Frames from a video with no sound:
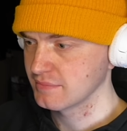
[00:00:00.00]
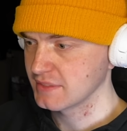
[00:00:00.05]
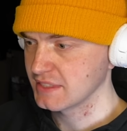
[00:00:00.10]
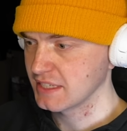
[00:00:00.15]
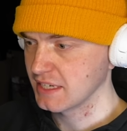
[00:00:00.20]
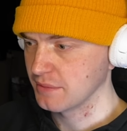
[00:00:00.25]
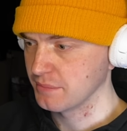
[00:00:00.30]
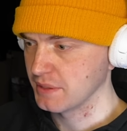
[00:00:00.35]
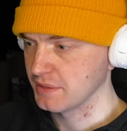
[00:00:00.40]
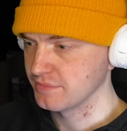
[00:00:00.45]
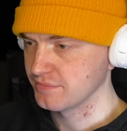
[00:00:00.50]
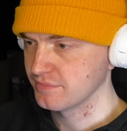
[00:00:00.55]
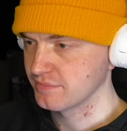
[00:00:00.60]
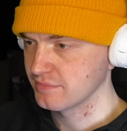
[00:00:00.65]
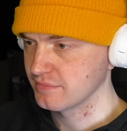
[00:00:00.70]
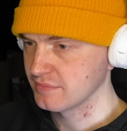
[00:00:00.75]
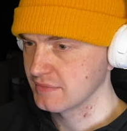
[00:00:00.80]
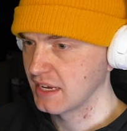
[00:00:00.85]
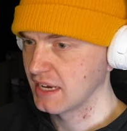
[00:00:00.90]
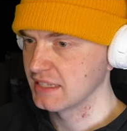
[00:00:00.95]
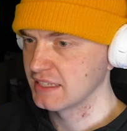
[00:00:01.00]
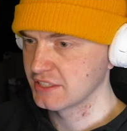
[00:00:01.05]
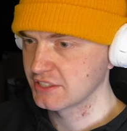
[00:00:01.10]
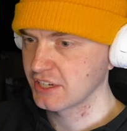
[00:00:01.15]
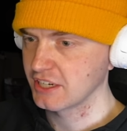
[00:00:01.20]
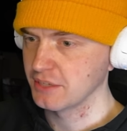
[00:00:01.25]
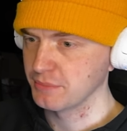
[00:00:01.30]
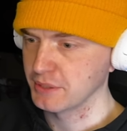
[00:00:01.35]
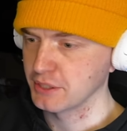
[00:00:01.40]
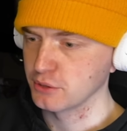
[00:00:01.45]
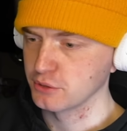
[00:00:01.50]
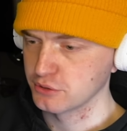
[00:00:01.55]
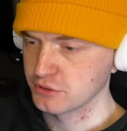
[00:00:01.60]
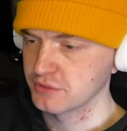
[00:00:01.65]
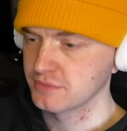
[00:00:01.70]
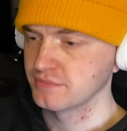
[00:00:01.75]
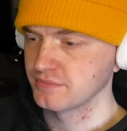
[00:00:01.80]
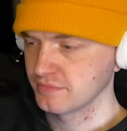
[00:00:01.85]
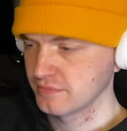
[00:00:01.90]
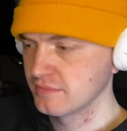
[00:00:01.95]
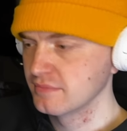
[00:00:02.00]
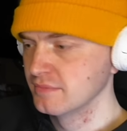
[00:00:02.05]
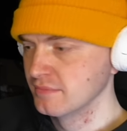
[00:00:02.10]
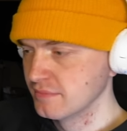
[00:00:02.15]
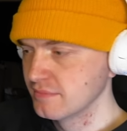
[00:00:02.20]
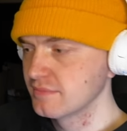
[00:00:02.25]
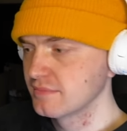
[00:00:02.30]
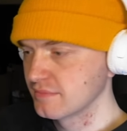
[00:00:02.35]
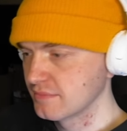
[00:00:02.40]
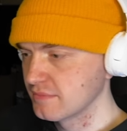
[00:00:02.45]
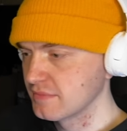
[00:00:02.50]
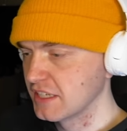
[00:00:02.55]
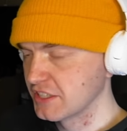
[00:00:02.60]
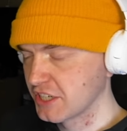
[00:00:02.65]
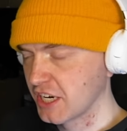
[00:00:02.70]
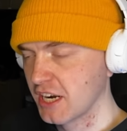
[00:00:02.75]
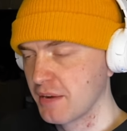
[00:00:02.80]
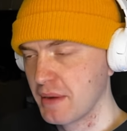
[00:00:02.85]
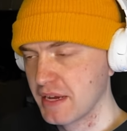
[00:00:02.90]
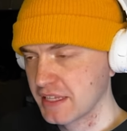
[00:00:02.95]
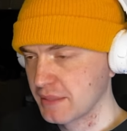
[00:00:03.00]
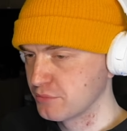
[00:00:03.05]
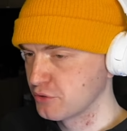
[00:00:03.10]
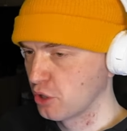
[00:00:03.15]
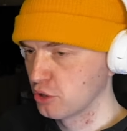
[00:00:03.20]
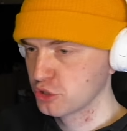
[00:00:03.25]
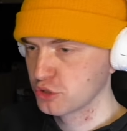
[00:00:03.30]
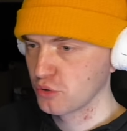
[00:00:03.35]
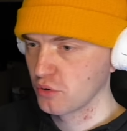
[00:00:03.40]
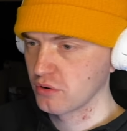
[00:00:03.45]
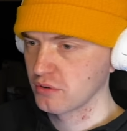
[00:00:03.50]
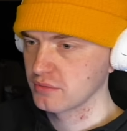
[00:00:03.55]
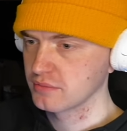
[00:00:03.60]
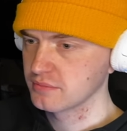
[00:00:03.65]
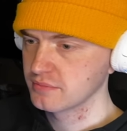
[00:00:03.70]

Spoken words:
yeah, man. Nah, this is gonna be good. This is gonna make them so strong.